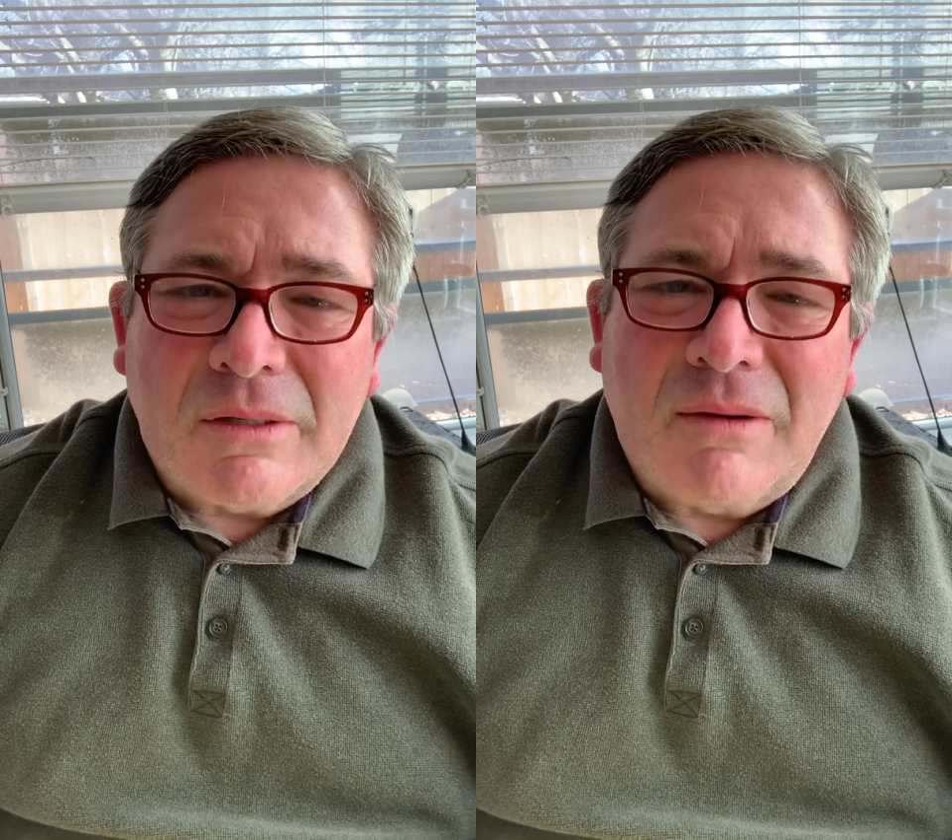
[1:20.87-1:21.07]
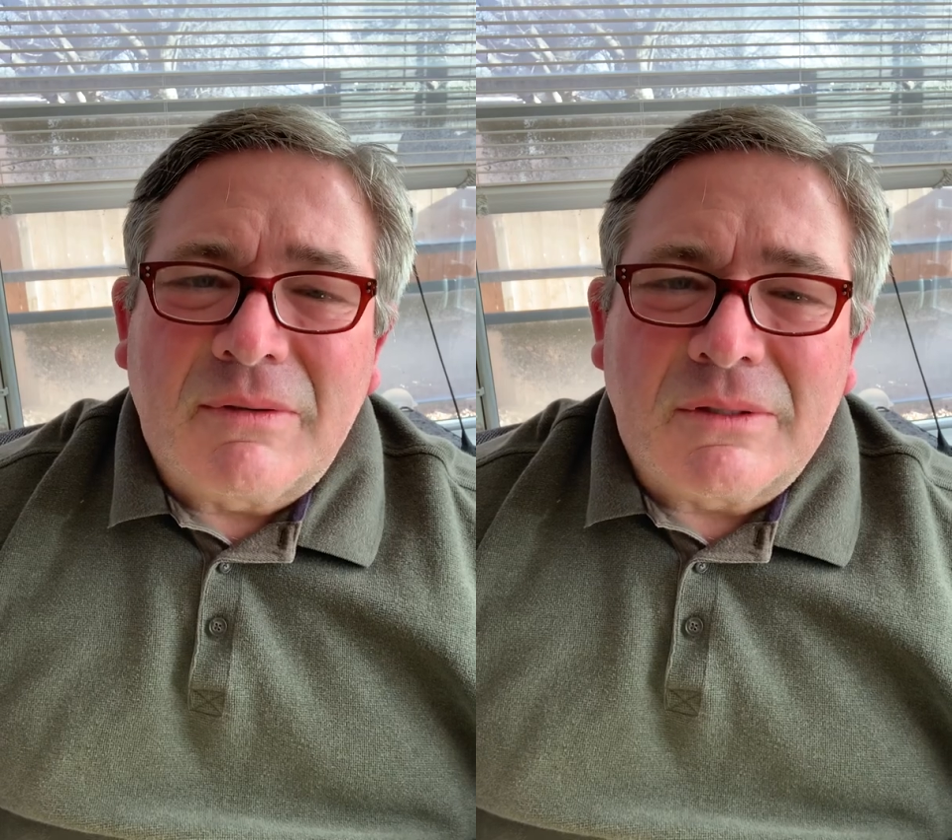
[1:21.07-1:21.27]

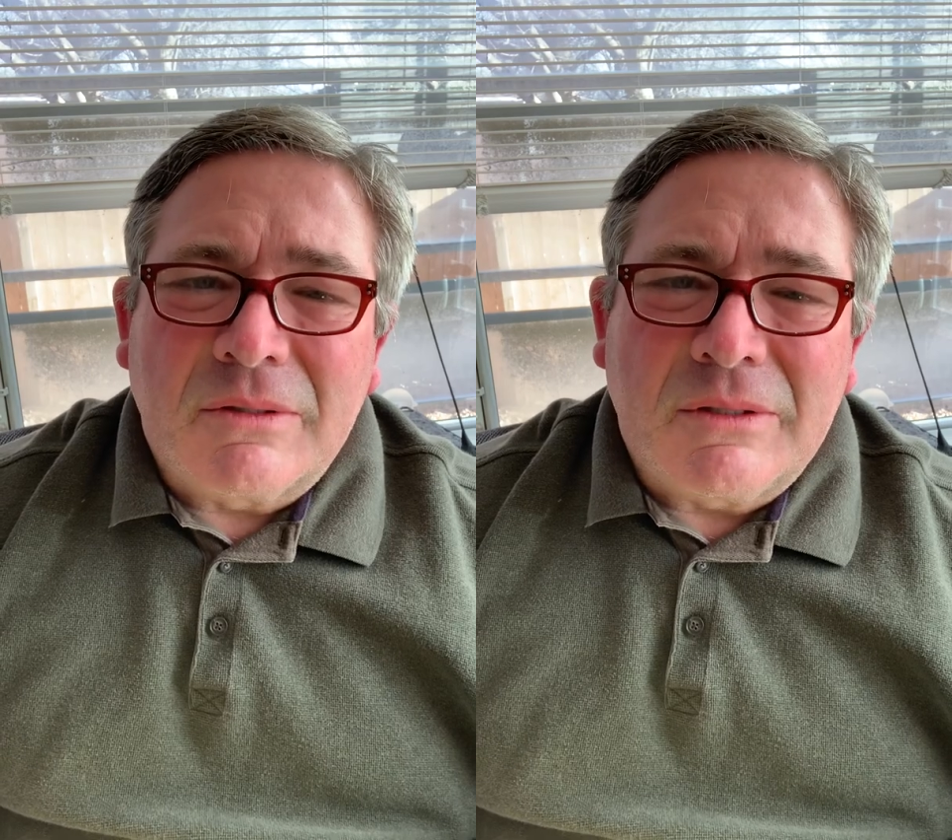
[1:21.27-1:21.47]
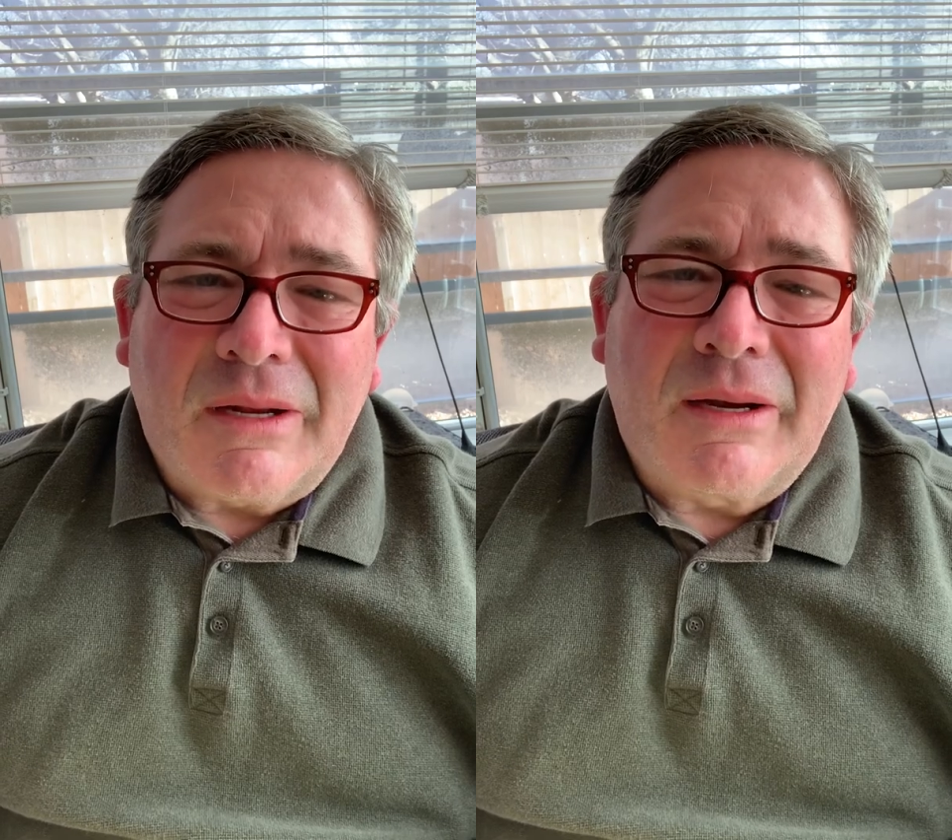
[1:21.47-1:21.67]
officer
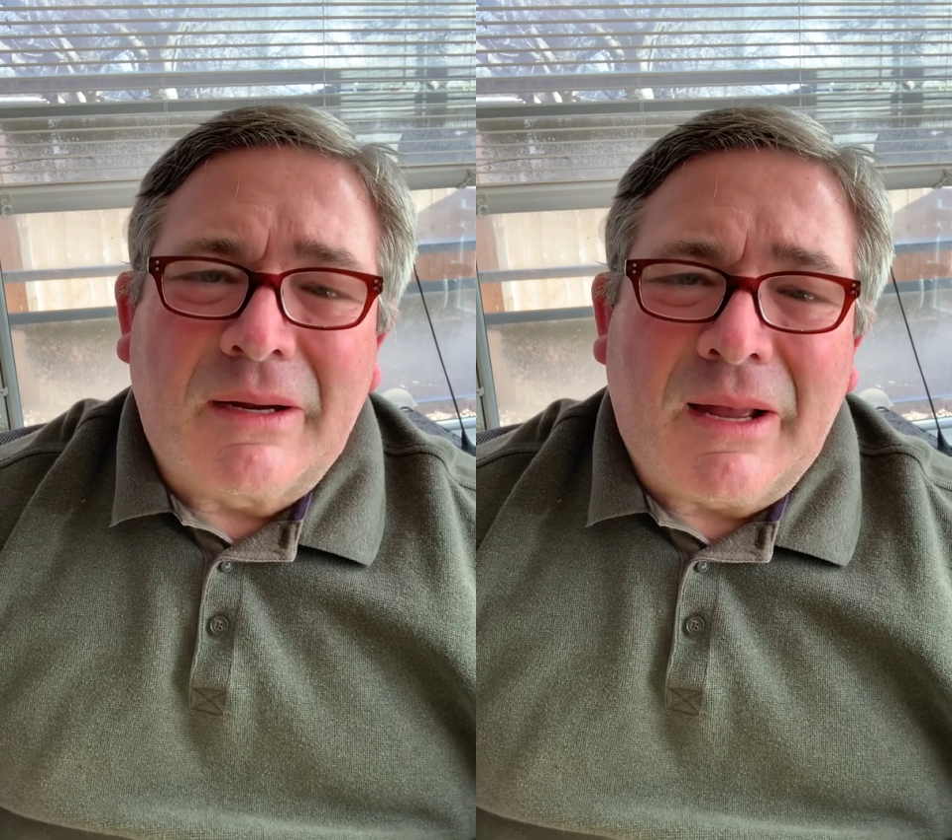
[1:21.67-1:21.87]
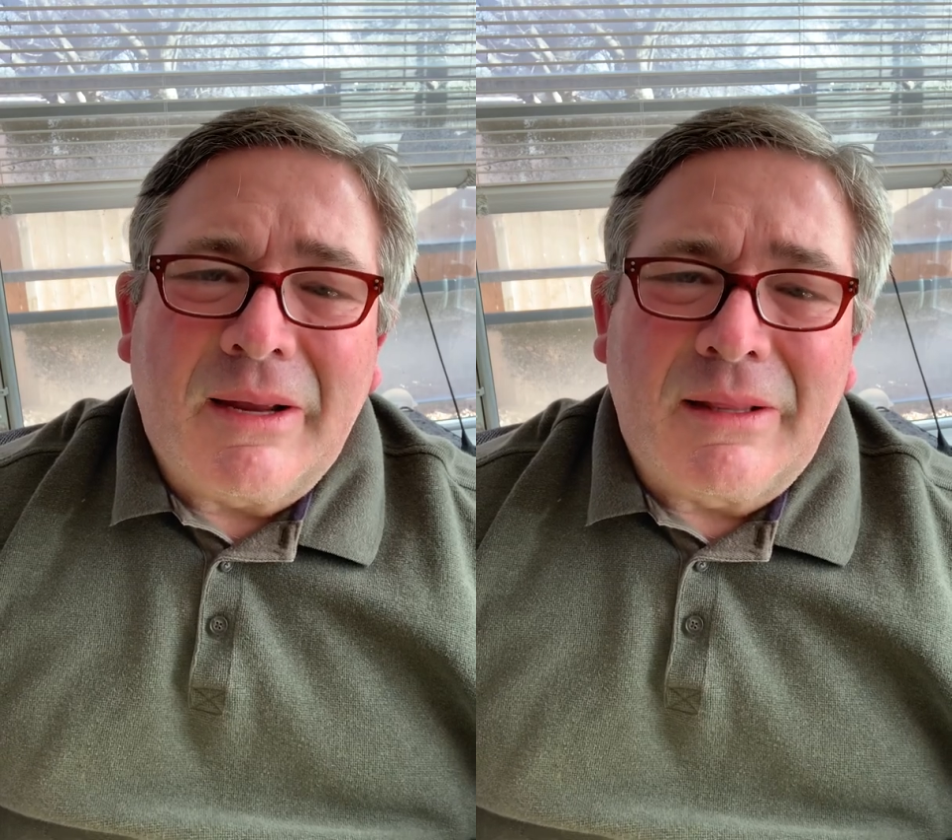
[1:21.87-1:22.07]
shot a
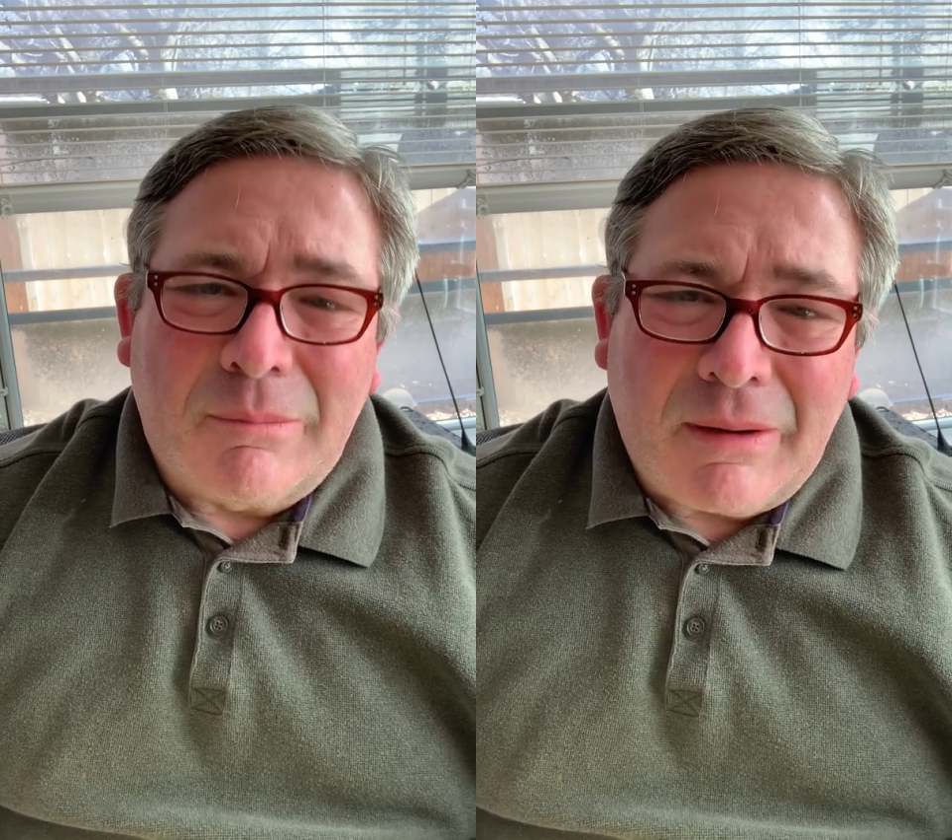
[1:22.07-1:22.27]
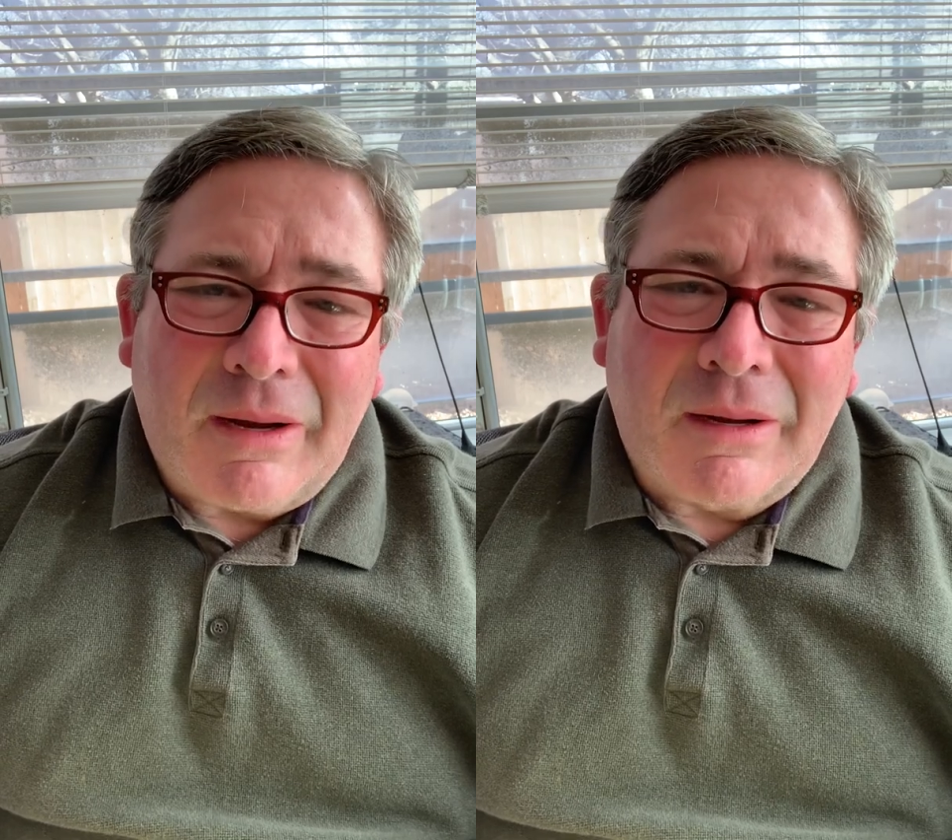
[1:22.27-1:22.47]
guy in the
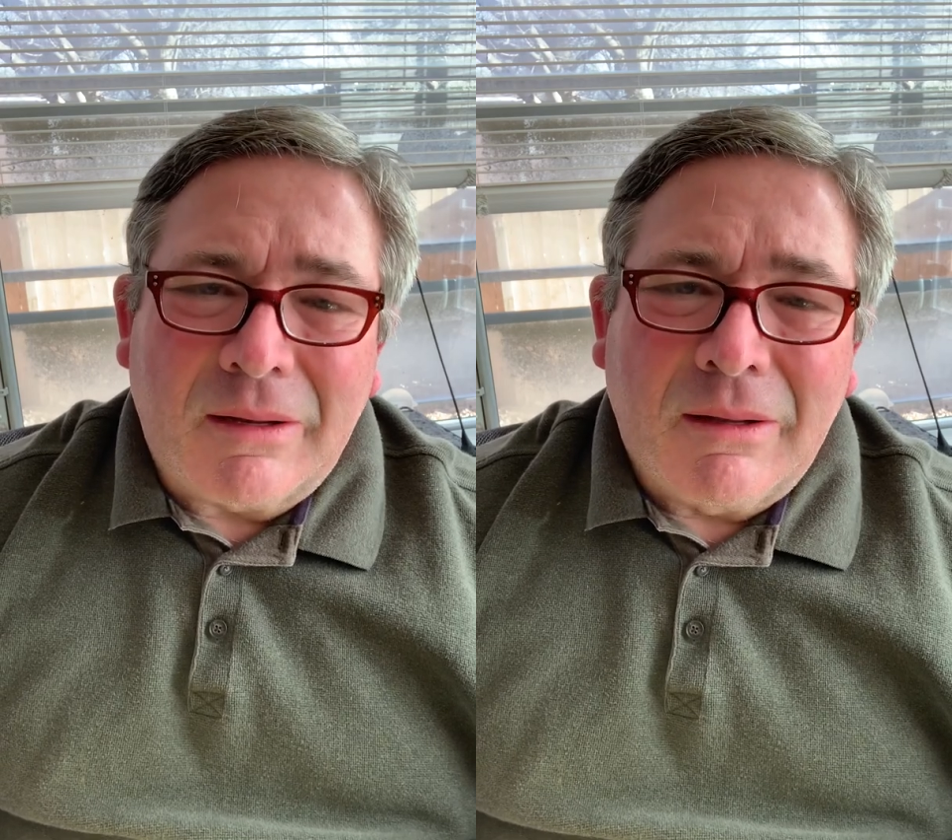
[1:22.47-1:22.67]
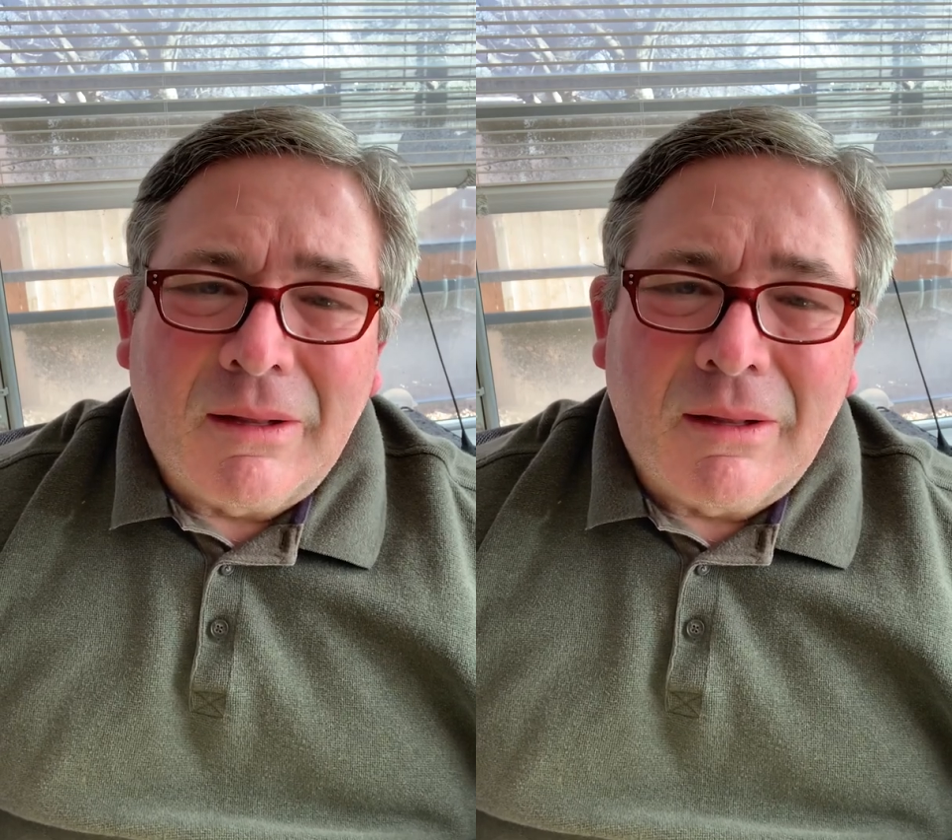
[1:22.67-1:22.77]
back,